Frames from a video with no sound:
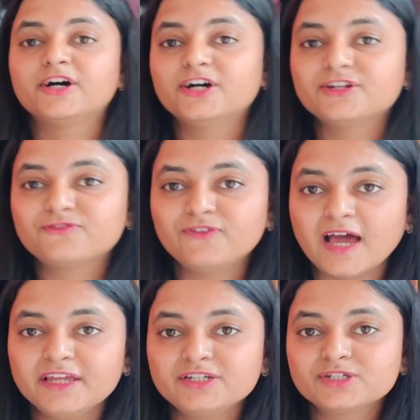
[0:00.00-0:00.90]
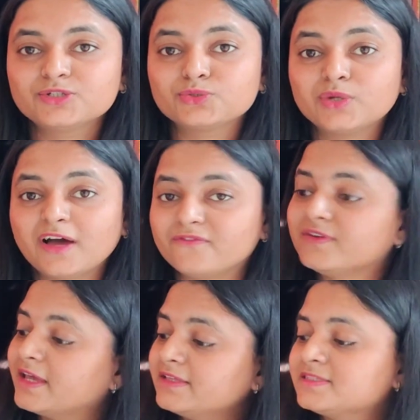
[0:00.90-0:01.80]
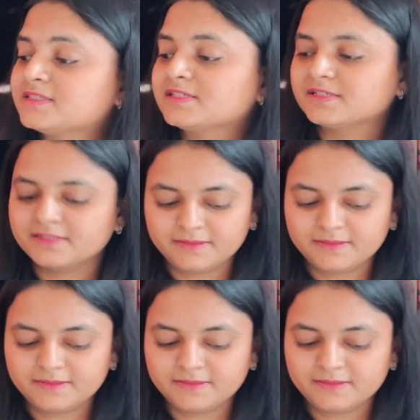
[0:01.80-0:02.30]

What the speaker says: Her Flight to Love Nest,